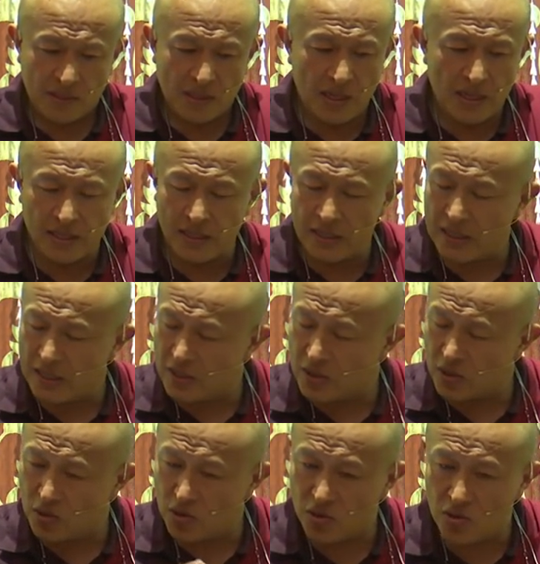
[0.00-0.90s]
I think
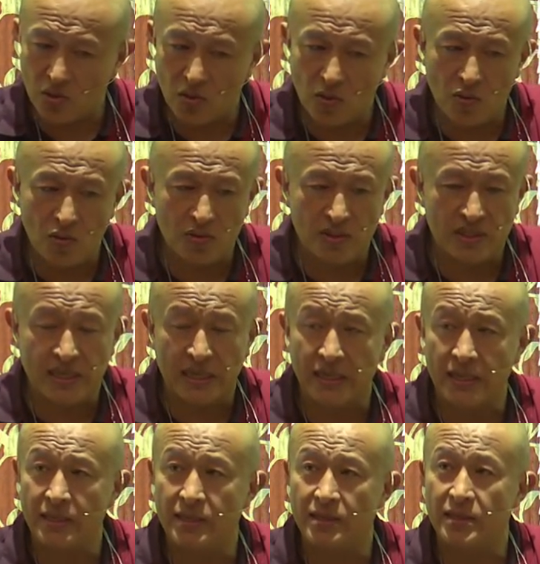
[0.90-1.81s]
it's so
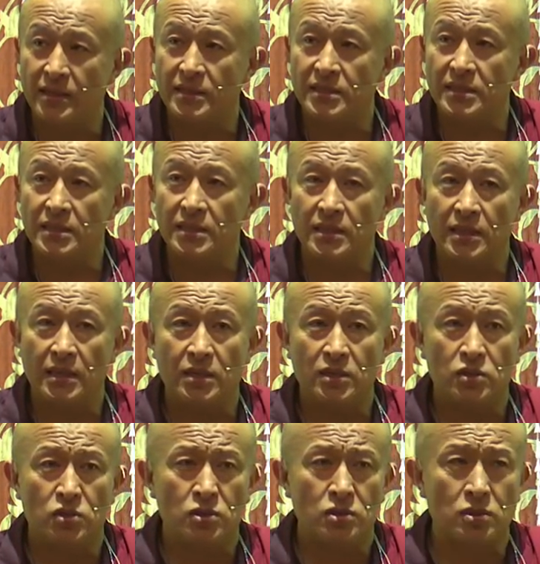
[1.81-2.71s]
denigrating
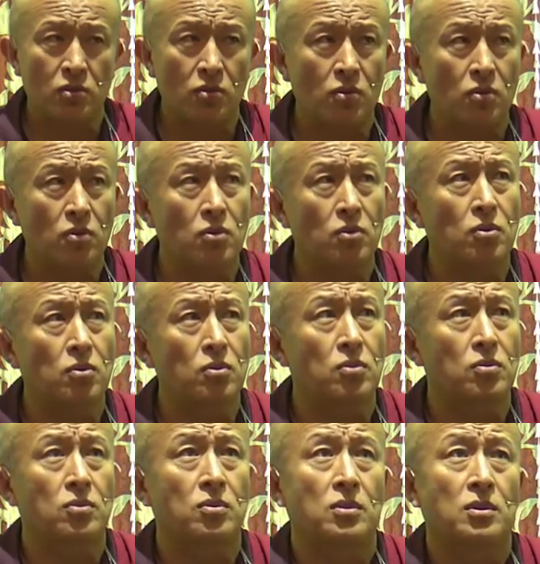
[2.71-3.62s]
and
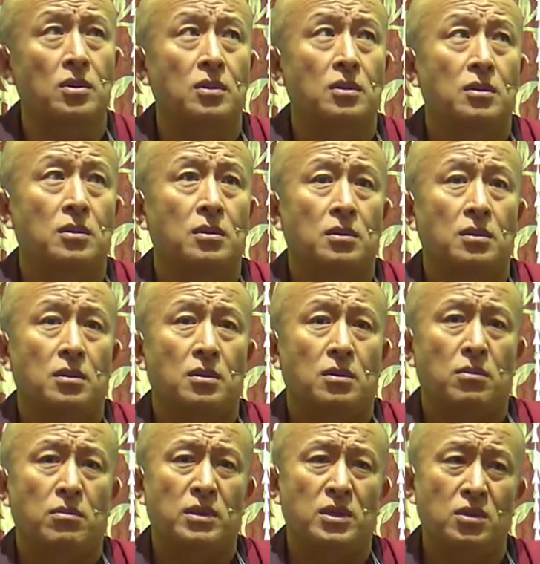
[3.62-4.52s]
so,
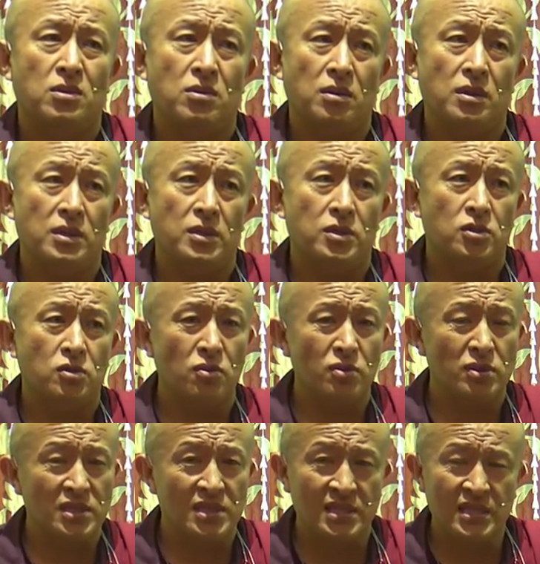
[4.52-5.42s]
what do you call it,
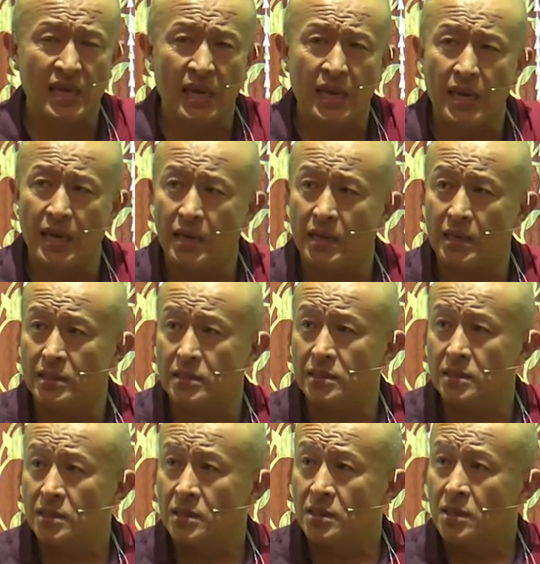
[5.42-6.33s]
so
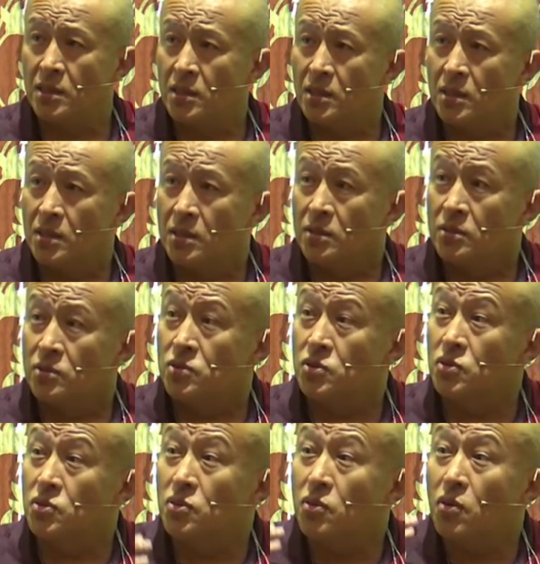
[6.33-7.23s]

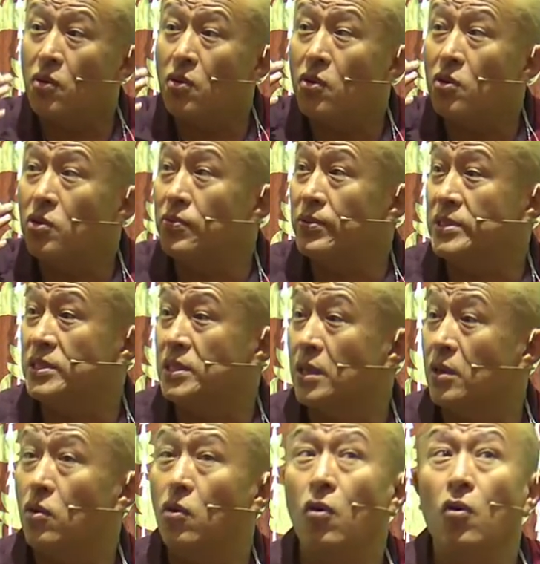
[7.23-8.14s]
sad.To always
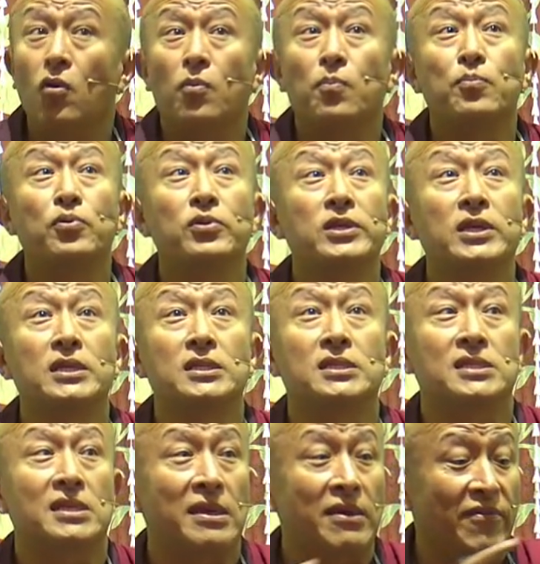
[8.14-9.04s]
hear, oh,
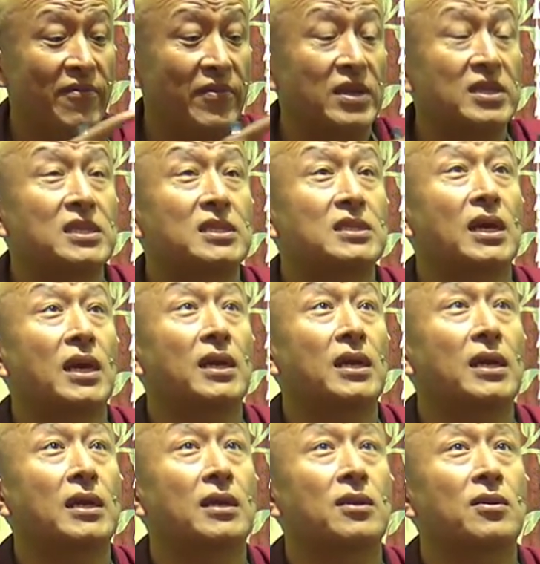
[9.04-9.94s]
Buddhist,
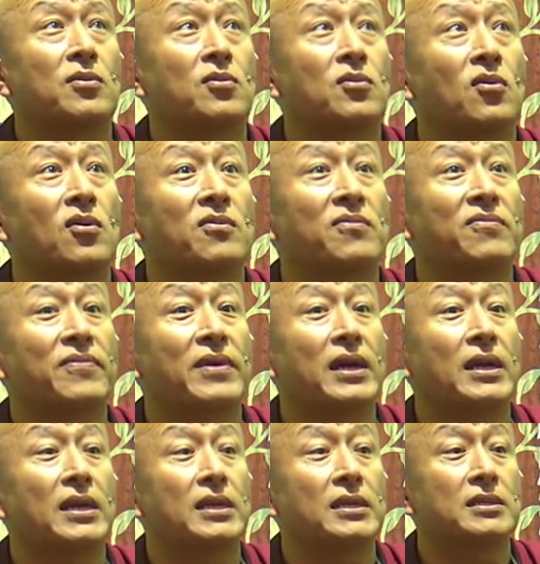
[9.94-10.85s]
vegetarian,
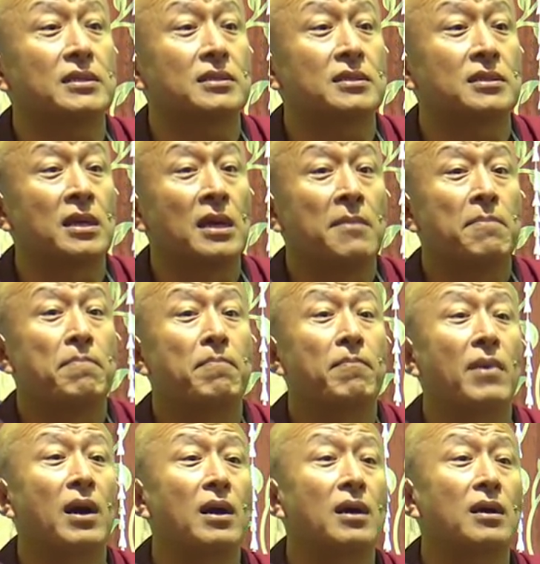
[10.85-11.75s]
non-violent,
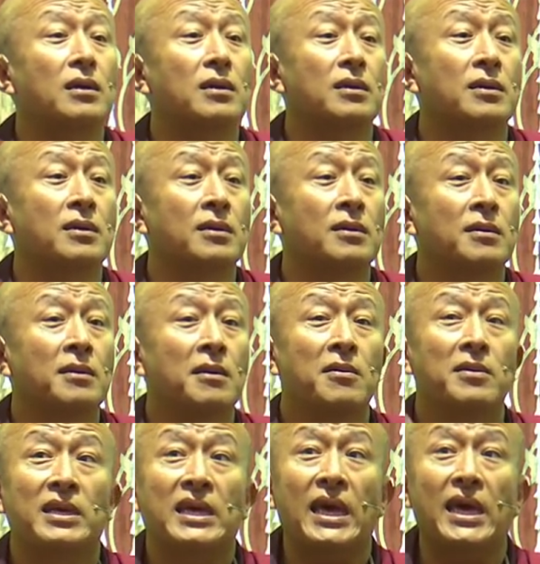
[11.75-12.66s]
monk,
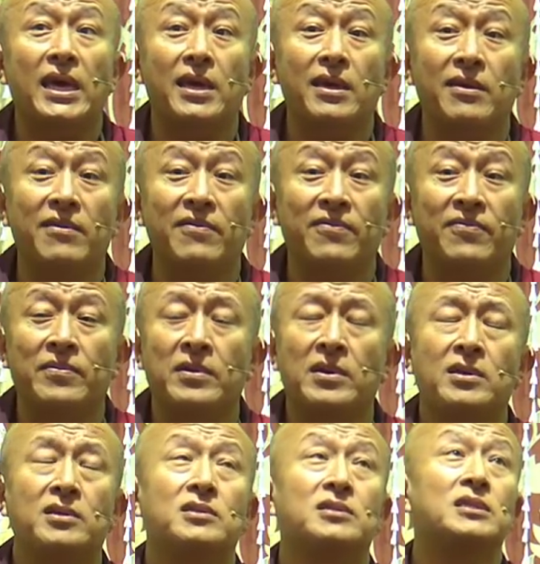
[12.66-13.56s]
cave,
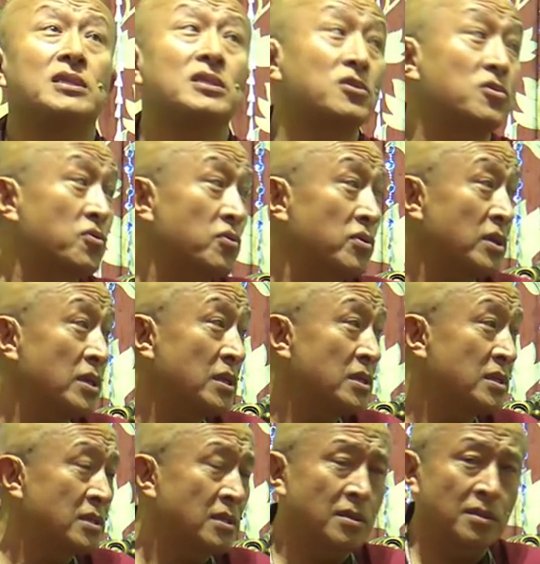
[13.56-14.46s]

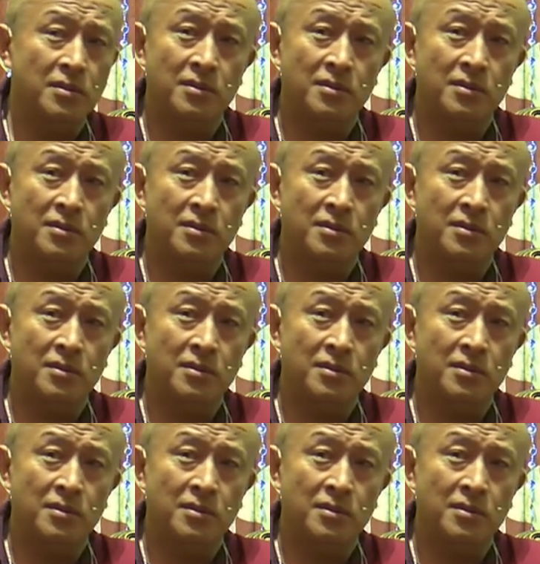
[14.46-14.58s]
retreat.